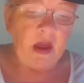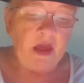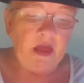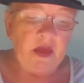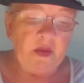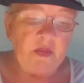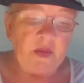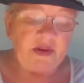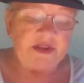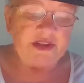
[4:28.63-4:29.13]

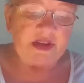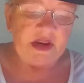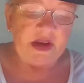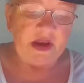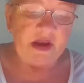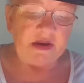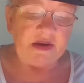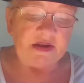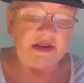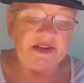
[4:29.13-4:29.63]
the
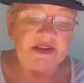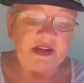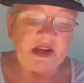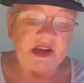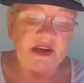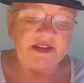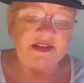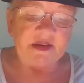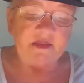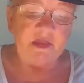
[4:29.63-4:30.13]
Presidian,
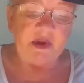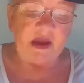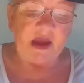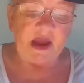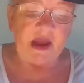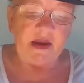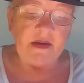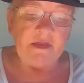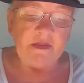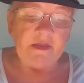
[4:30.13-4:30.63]
Selexon
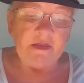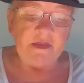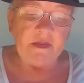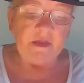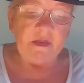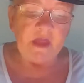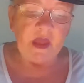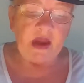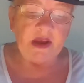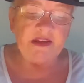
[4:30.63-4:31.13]
began,
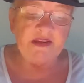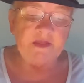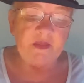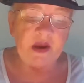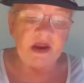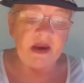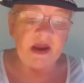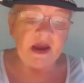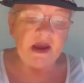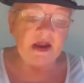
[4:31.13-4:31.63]
has
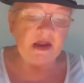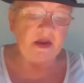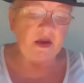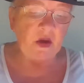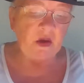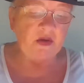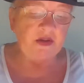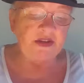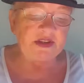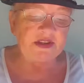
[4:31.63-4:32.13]
been held
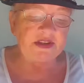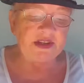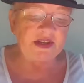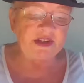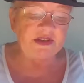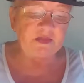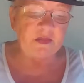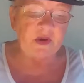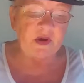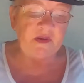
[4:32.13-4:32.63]
on
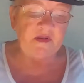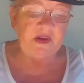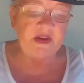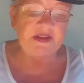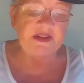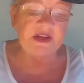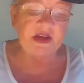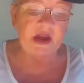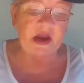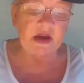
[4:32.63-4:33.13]
6
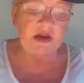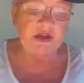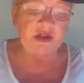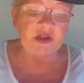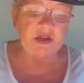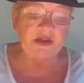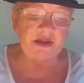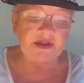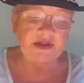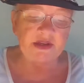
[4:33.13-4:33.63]
previous
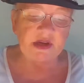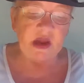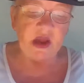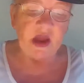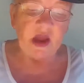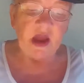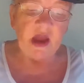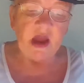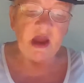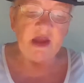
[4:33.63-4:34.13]
occasions,
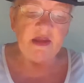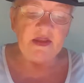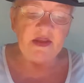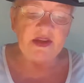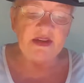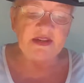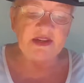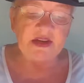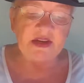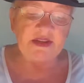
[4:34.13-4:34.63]
and
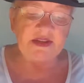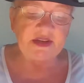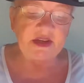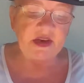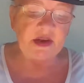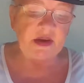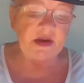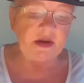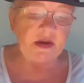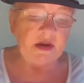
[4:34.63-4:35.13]
this, he
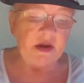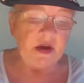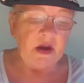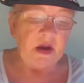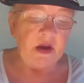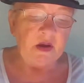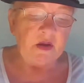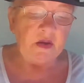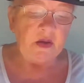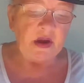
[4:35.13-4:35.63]
said,
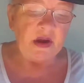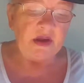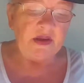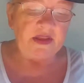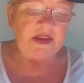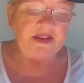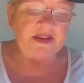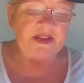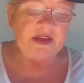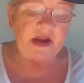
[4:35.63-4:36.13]
looking at
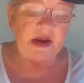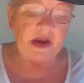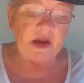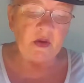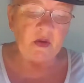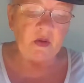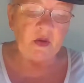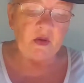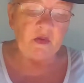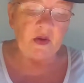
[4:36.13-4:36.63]
the study
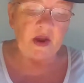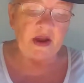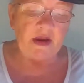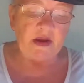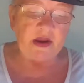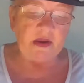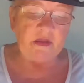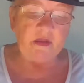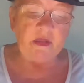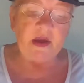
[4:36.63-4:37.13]
hall
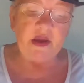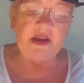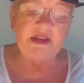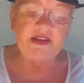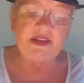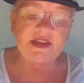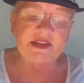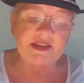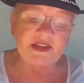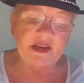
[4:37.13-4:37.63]
around him,
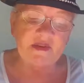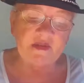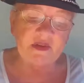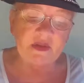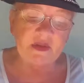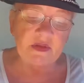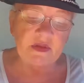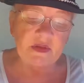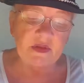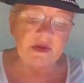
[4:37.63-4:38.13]
is the 7th.